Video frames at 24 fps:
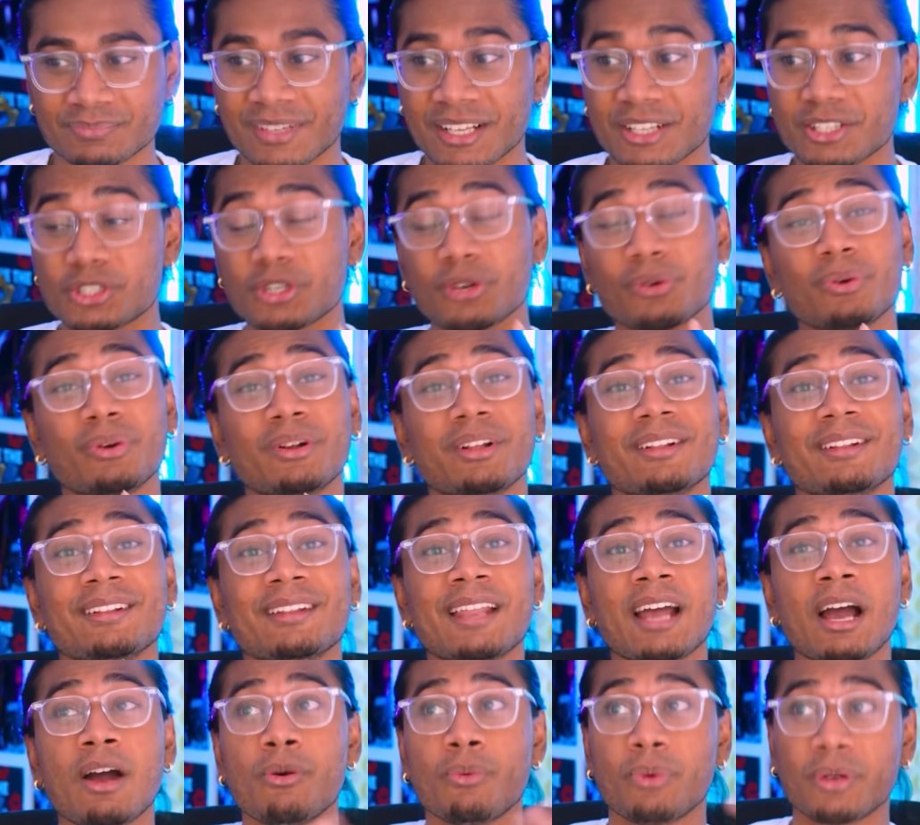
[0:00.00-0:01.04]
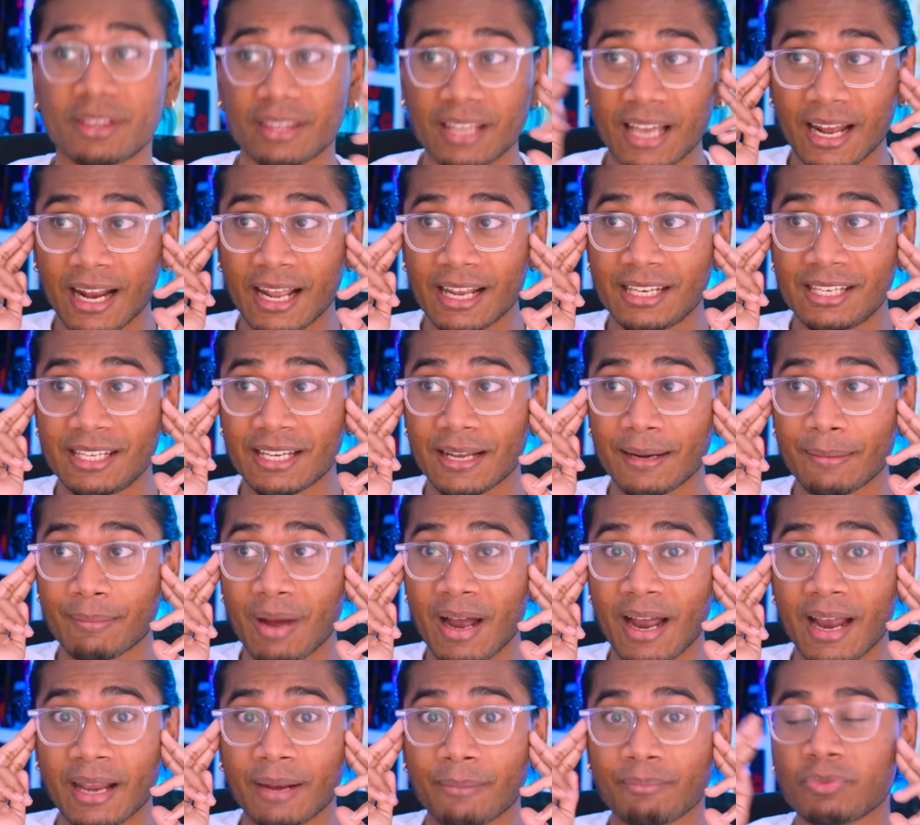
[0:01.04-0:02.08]
So now with that idea in
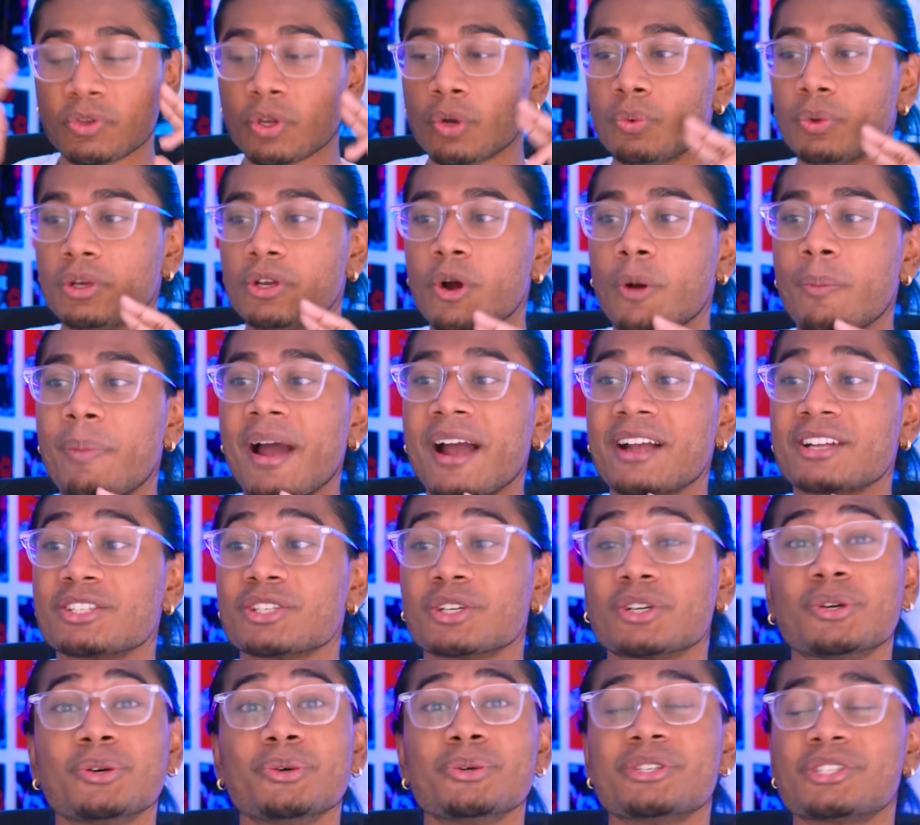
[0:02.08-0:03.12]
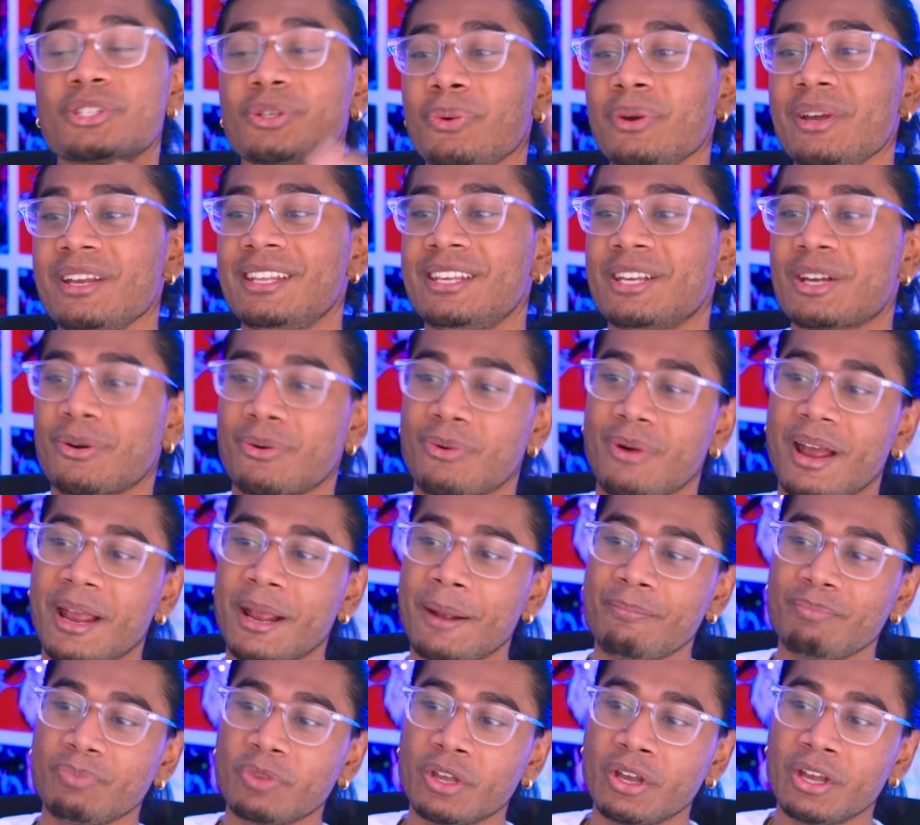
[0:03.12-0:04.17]
mind, we go back to Ku's tweet here,
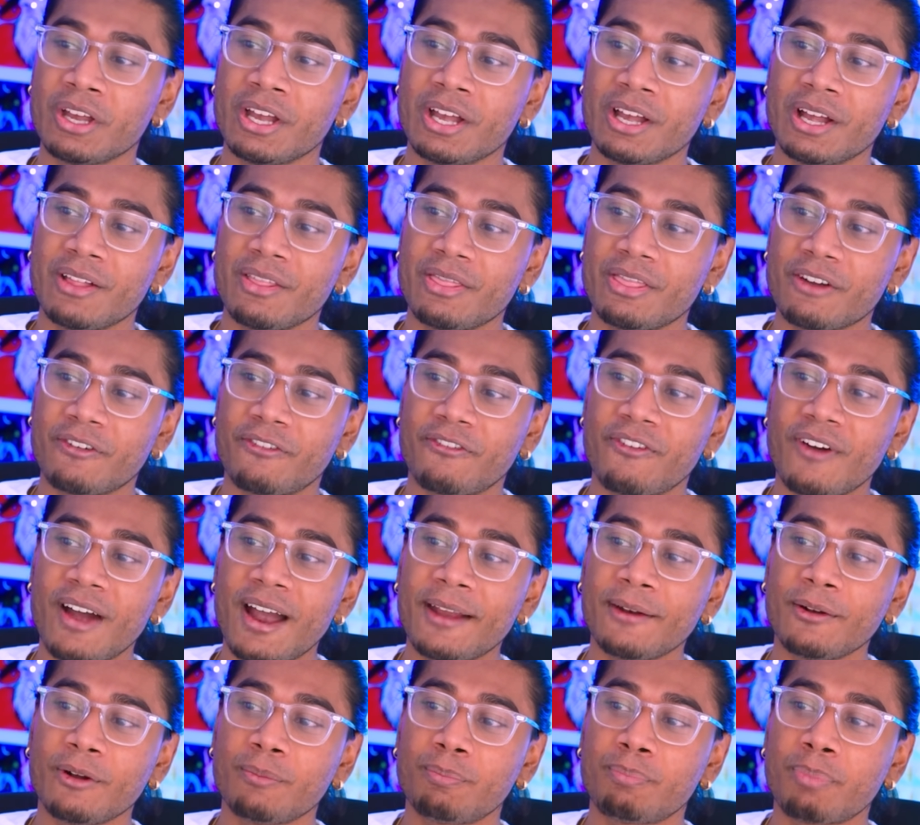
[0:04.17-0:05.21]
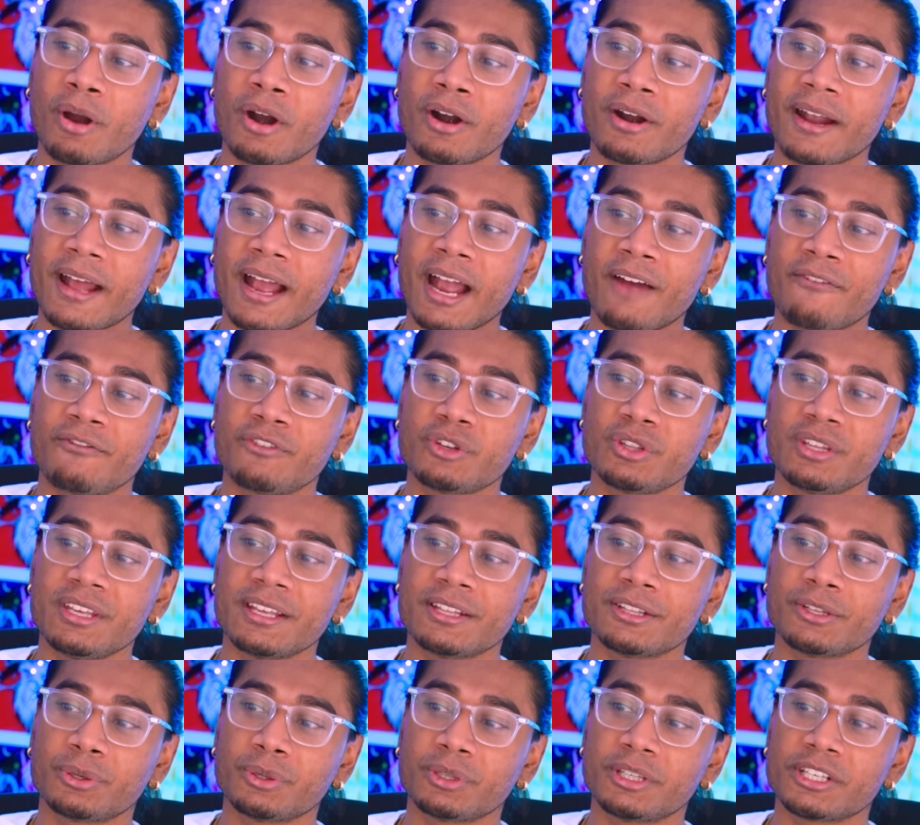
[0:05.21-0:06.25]
right? The final part after the
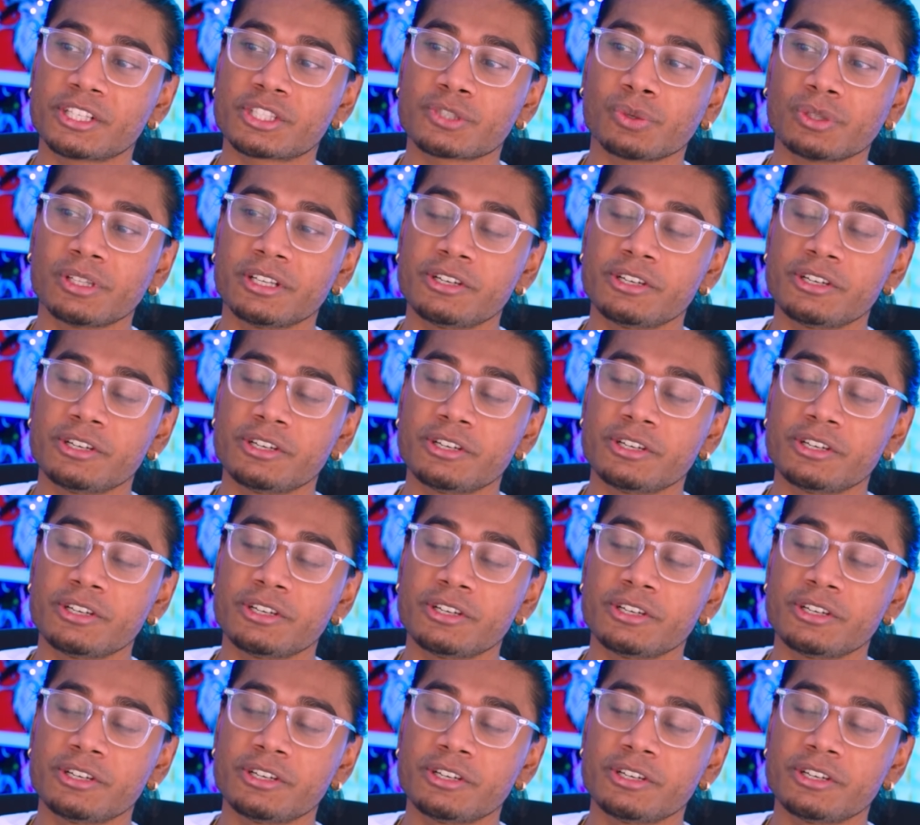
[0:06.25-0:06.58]
Indigo Disc will